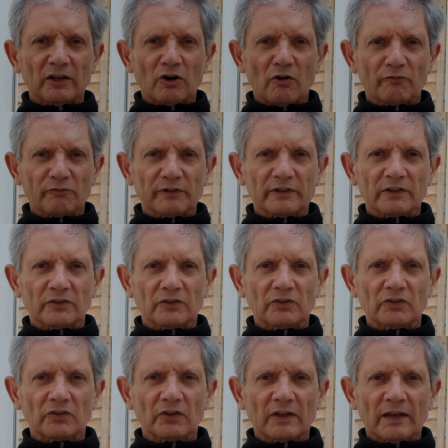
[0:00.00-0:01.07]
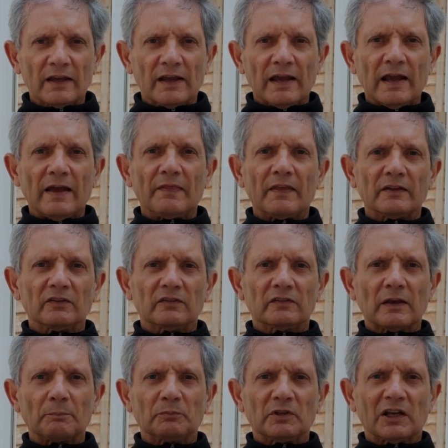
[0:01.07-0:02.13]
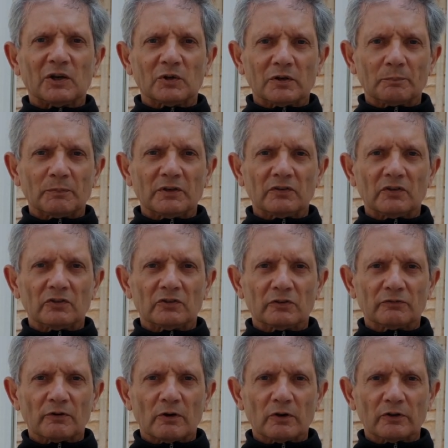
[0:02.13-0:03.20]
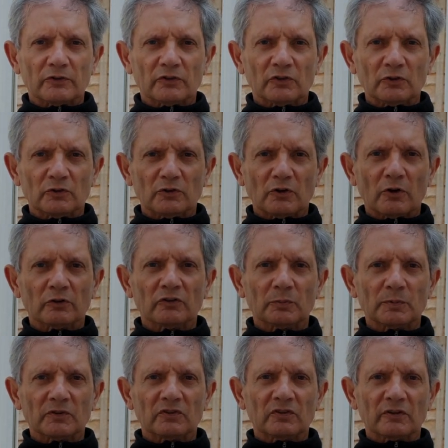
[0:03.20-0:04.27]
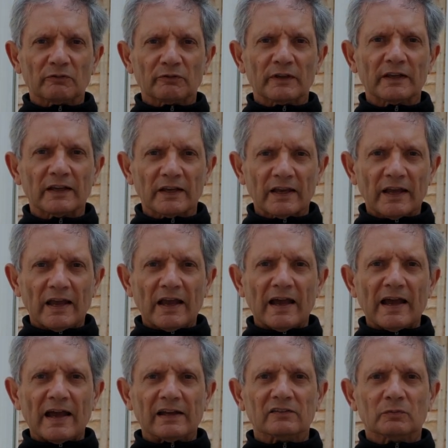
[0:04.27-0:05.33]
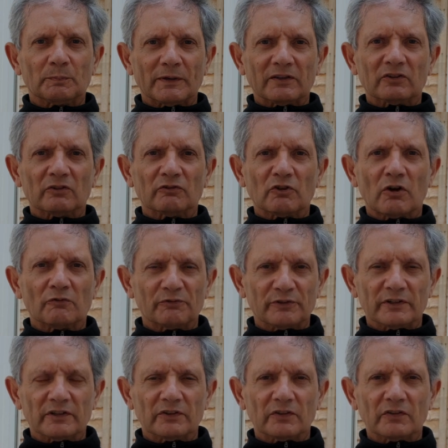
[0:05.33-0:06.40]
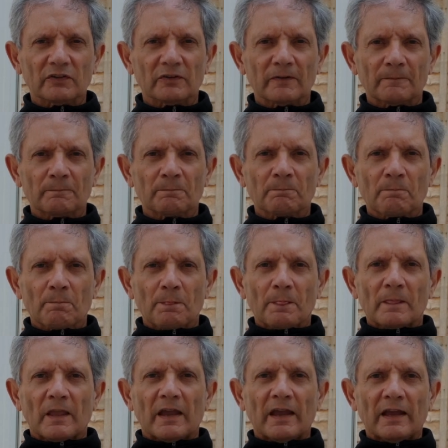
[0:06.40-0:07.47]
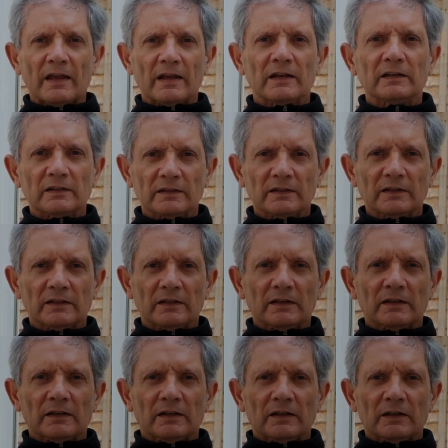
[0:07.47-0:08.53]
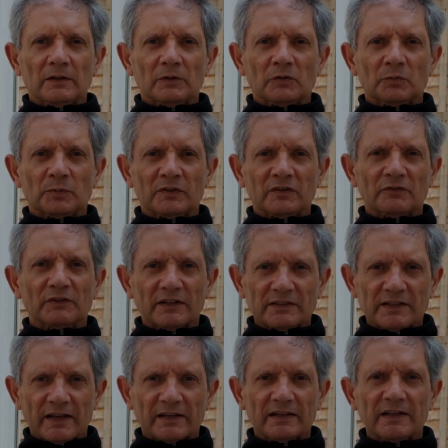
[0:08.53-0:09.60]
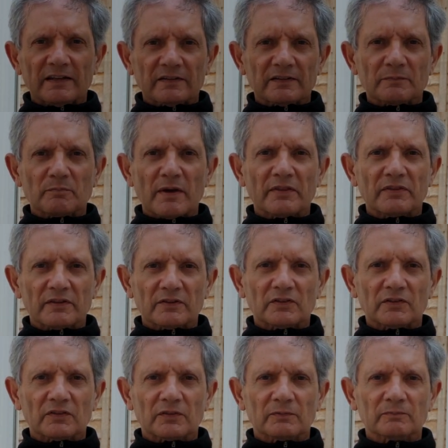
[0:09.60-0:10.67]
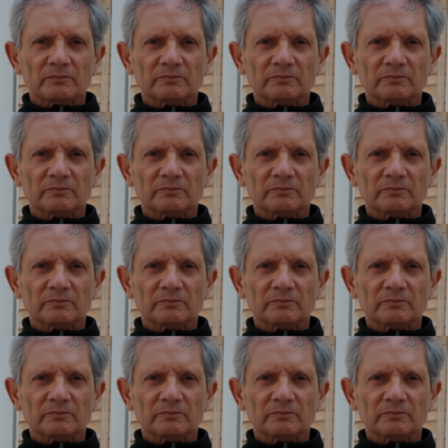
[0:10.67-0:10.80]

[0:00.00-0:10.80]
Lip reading: confidence, and then subsequent pieces to follow soon on specific aspects of confidence and specific techniques and methods